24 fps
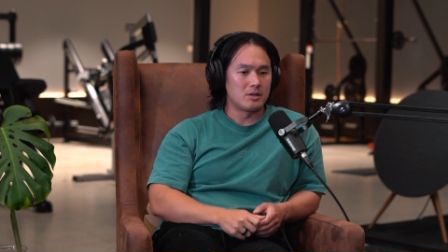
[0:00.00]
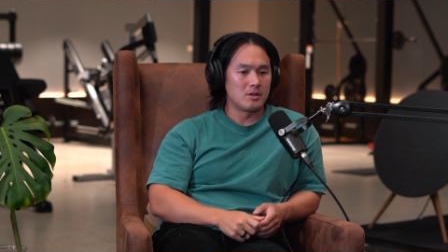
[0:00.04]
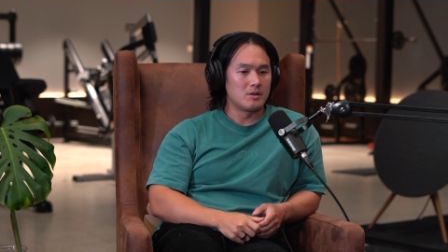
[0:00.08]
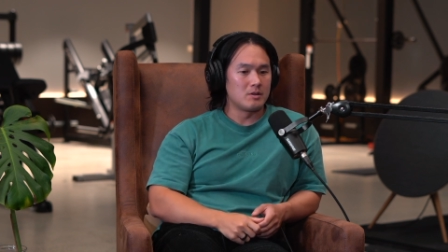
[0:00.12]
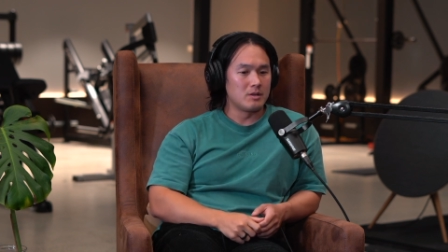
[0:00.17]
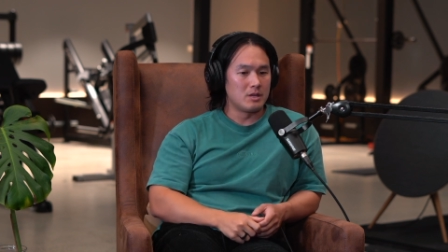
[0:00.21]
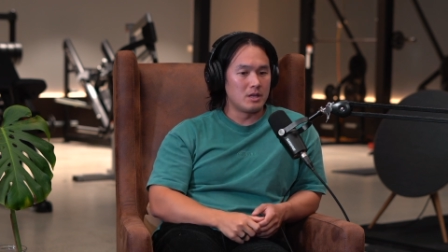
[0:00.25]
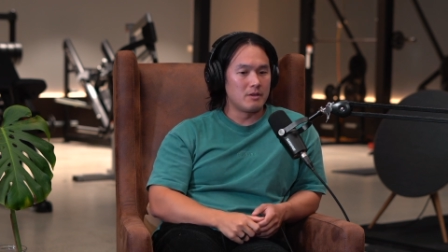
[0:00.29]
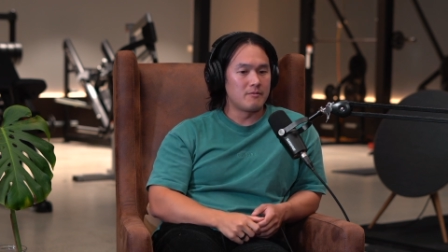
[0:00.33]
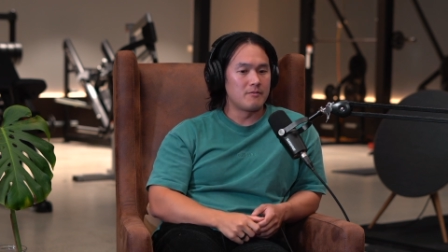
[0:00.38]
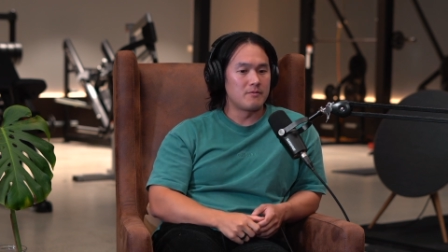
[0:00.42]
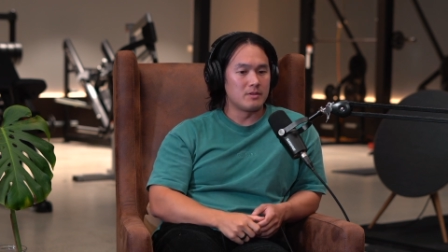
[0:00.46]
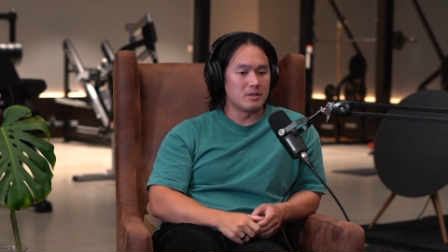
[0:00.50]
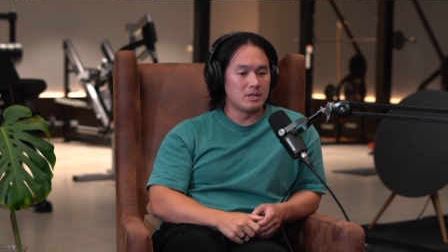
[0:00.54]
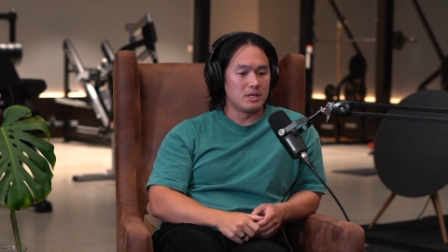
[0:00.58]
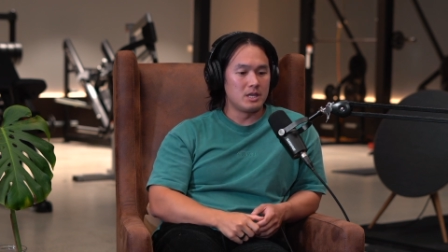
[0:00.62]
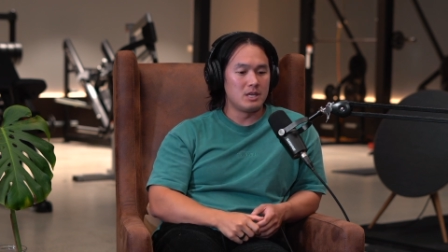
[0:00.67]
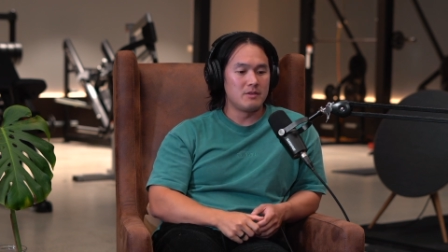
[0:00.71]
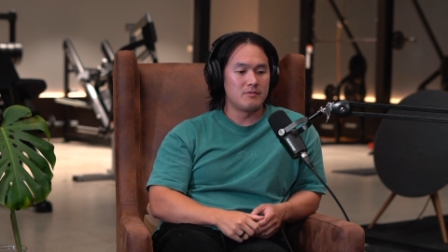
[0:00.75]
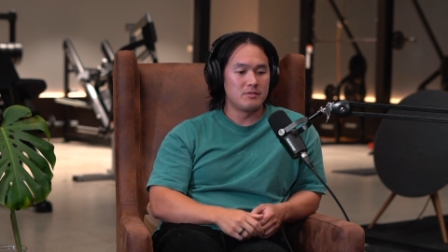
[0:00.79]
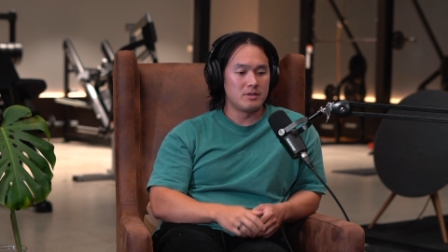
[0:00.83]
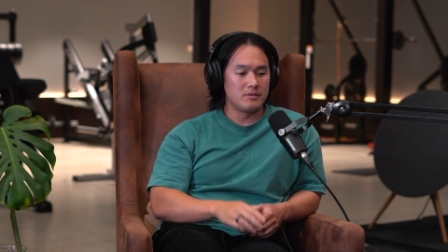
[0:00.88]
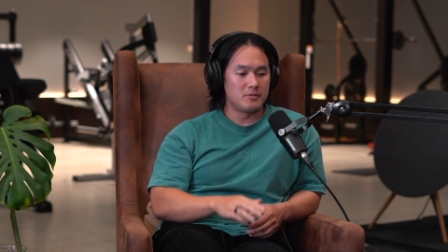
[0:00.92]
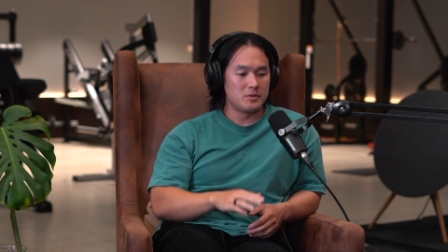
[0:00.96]
No,
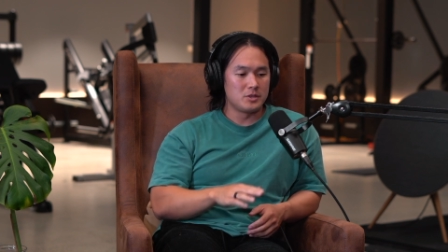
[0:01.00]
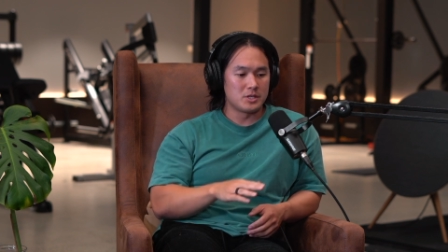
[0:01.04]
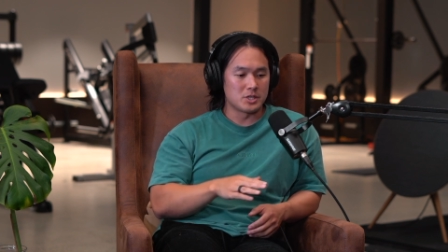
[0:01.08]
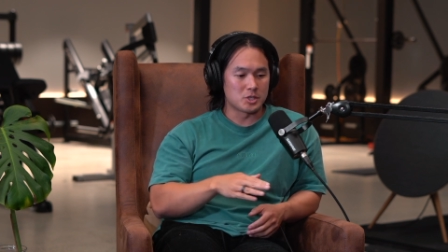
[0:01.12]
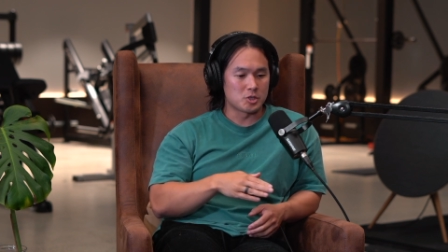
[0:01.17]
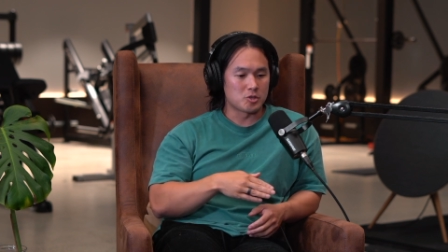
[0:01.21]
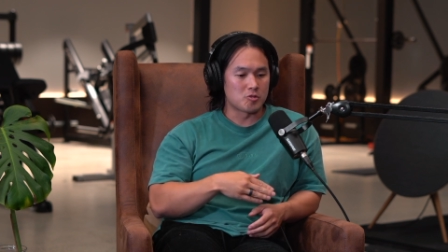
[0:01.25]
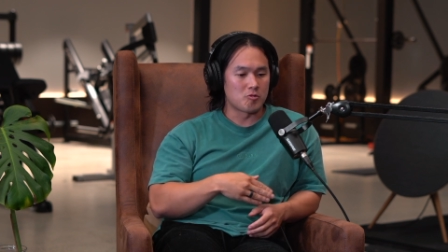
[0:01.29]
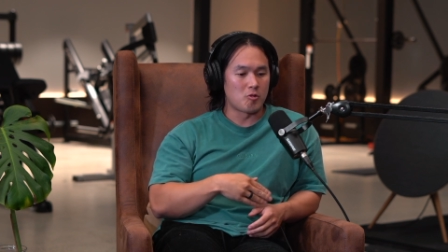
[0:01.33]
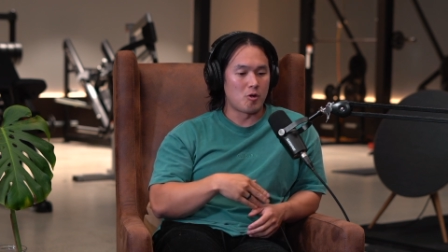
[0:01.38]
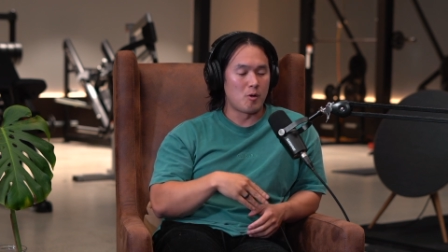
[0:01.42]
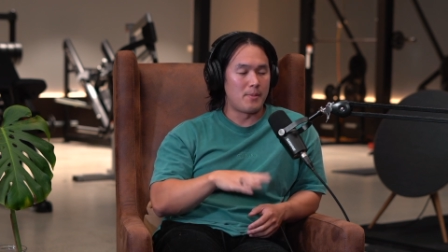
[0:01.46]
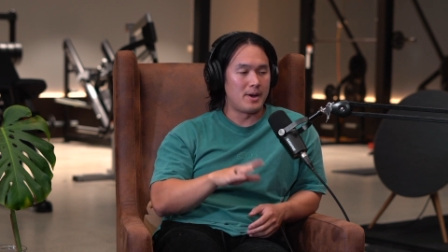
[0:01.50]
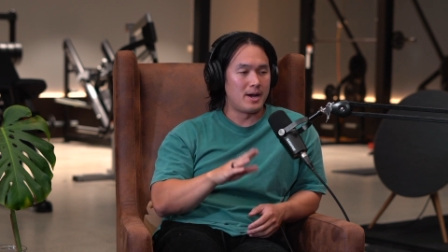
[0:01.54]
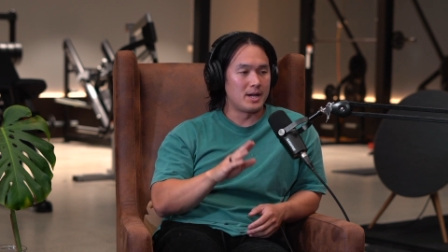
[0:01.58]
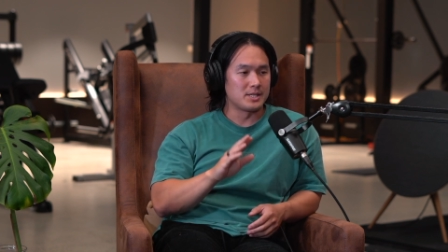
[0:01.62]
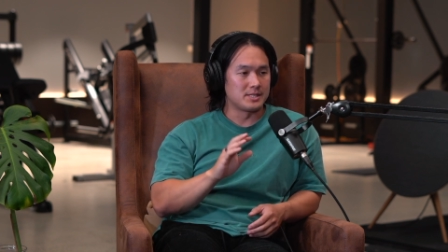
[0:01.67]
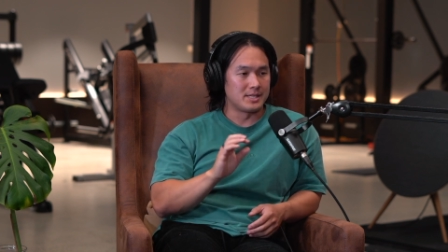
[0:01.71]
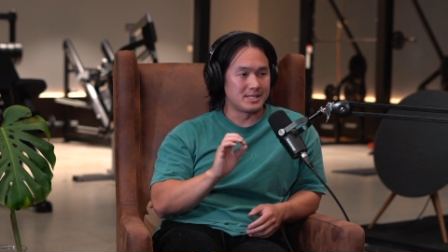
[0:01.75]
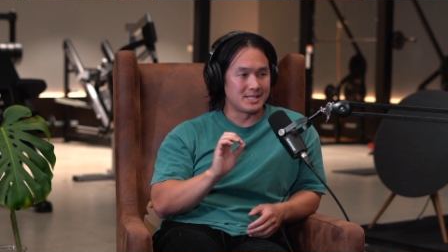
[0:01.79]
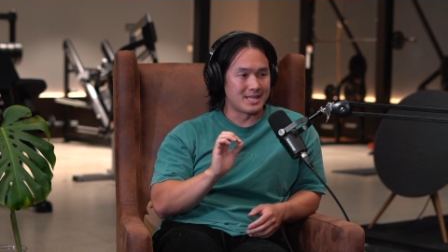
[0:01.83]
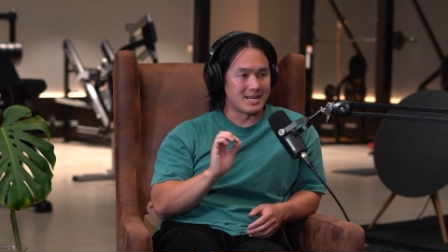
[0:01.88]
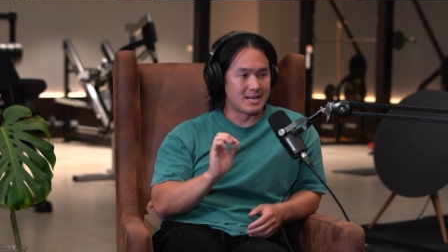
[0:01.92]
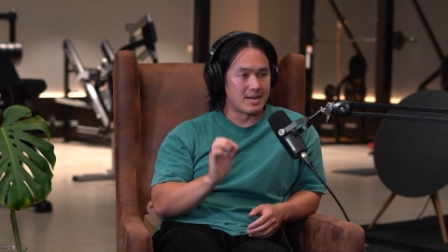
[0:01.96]
even if you just scroll
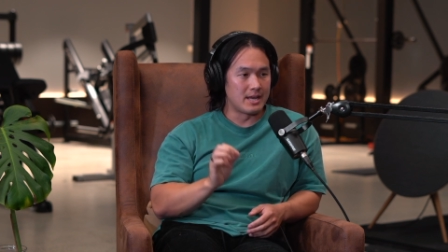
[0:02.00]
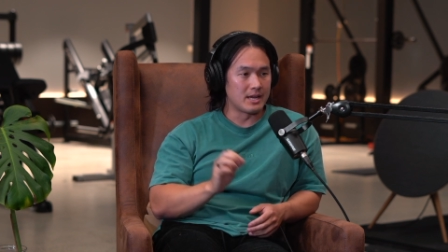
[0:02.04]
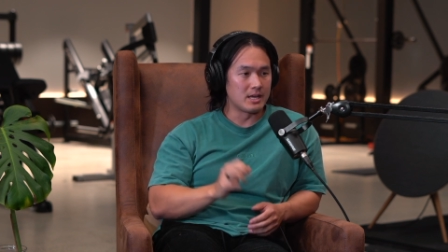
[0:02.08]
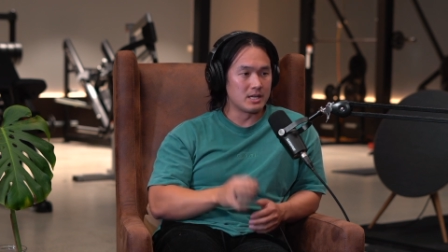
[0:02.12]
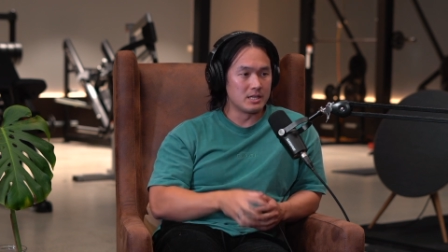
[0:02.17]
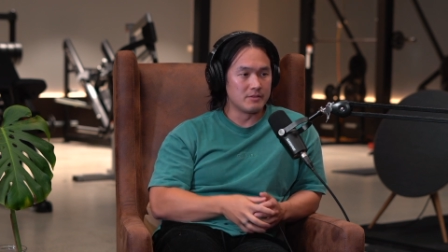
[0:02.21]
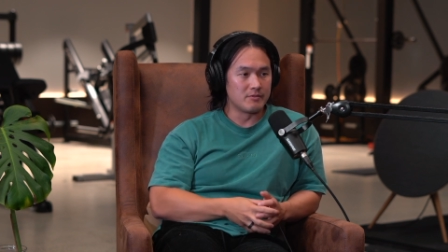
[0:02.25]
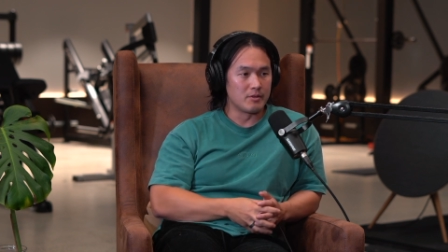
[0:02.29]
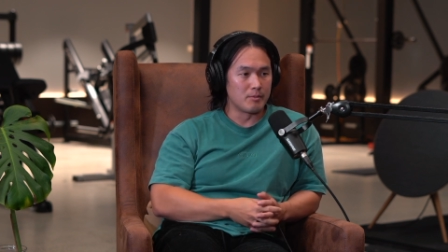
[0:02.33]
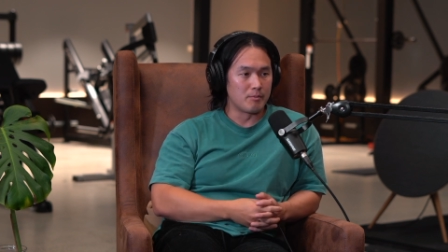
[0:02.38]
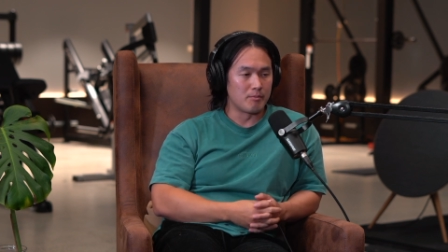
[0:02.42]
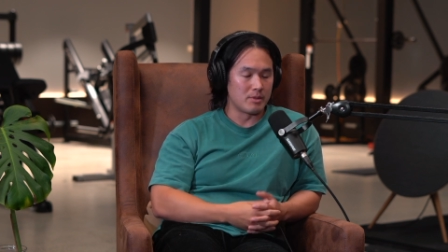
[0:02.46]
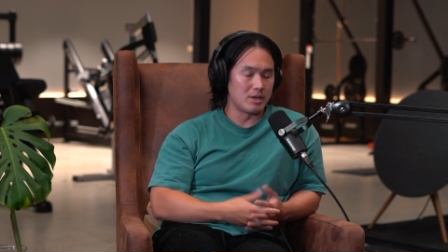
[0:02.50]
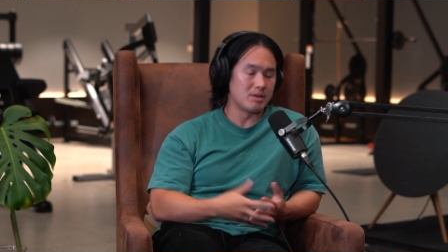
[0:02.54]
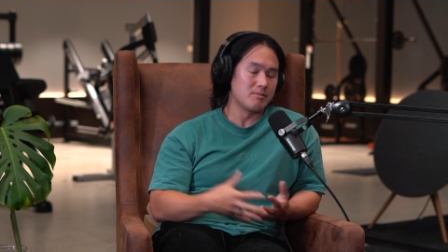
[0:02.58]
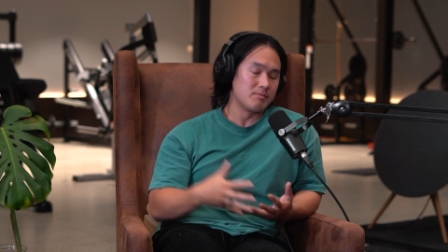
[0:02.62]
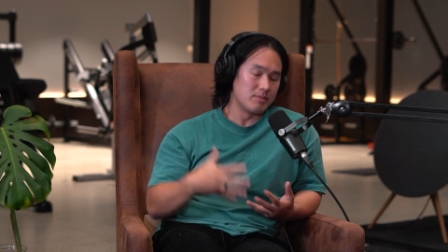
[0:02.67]
past, that's a negative.